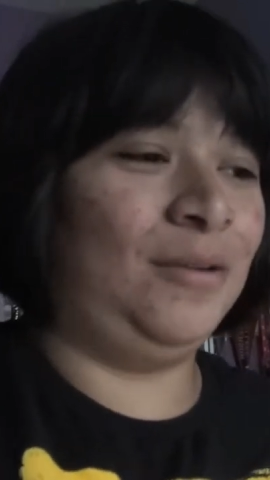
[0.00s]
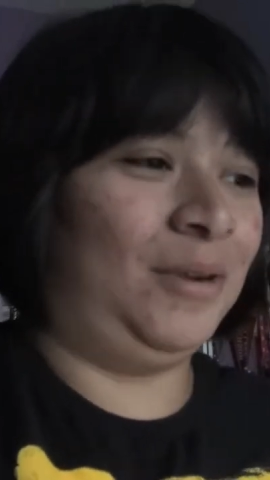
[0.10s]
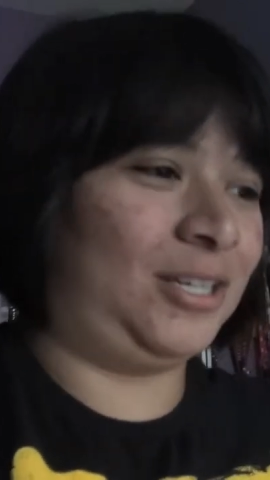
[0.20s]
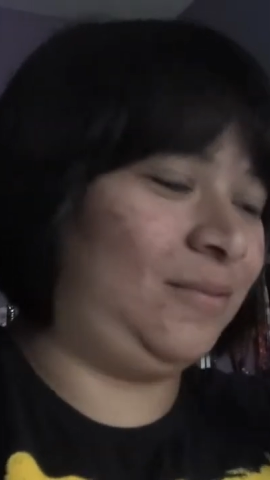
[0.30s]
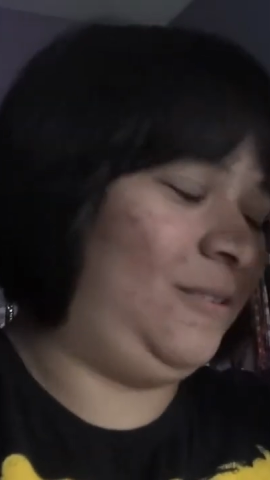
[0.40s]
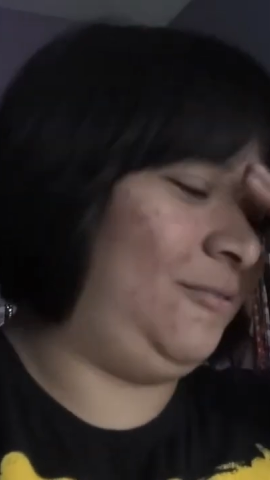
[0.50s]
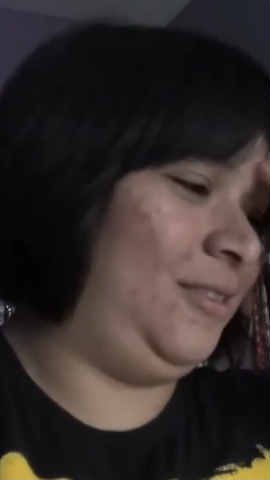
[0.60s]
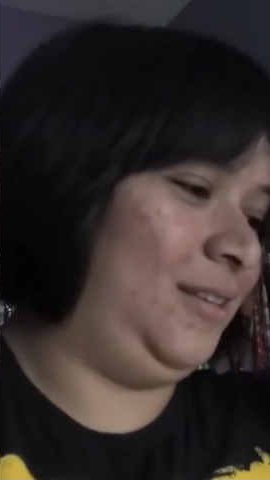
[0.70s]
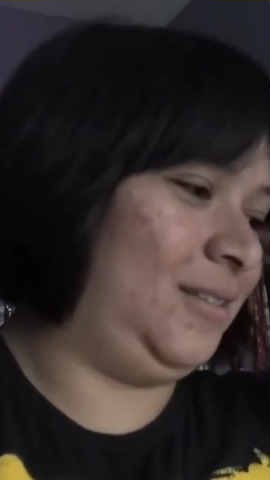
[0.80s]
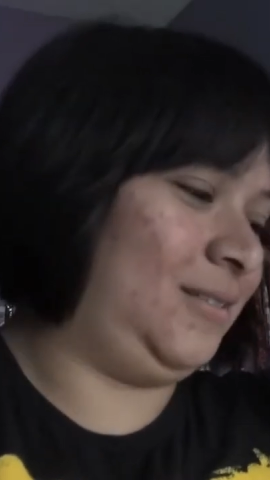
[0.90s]
too much
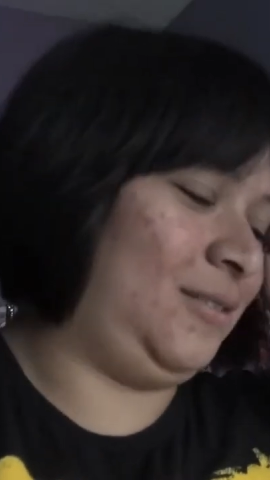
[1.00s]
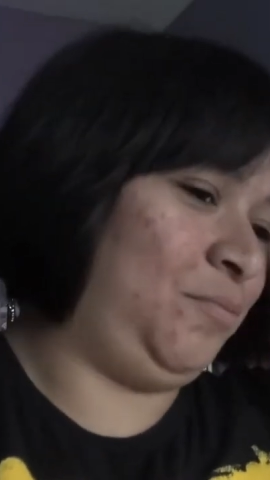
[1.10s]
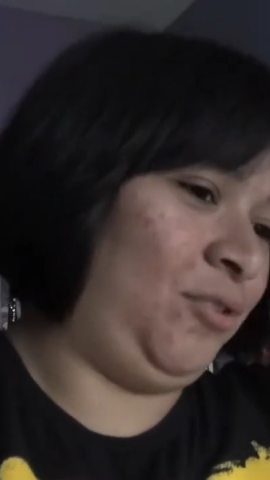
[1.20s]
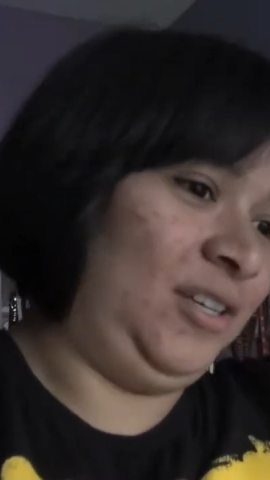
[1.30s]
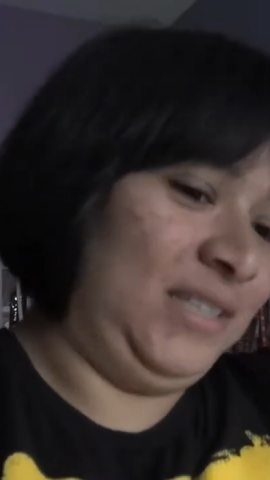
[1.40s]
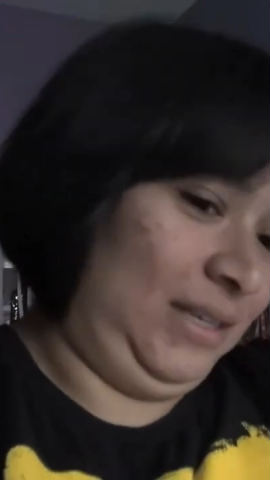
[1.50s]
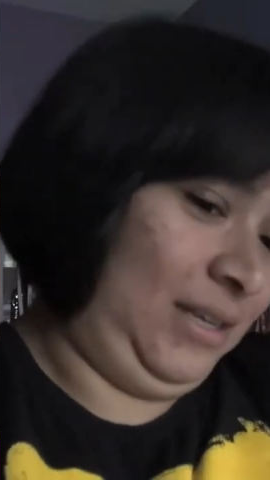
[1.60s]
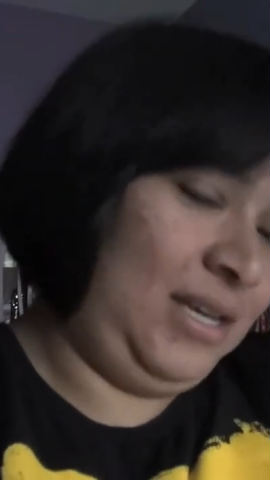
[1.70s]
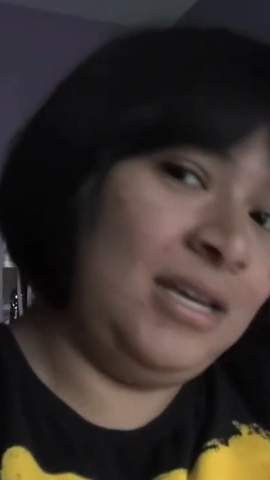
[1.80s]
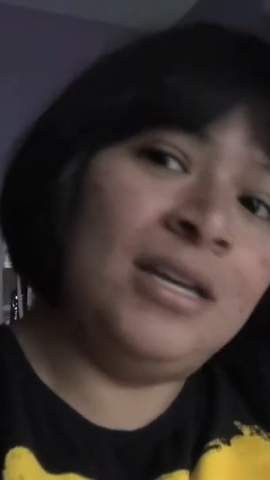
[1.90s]
about this,
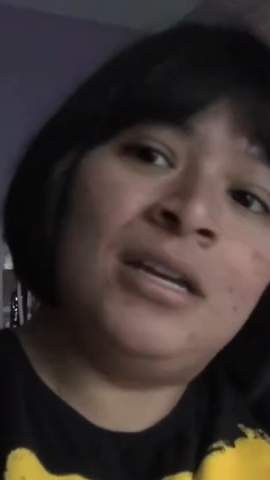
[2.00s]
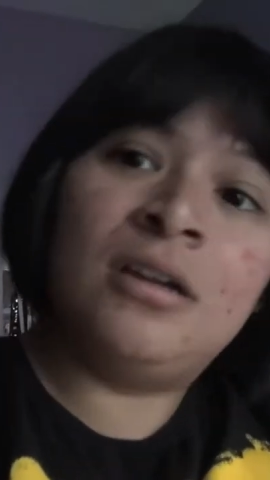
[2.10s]
surprisingly.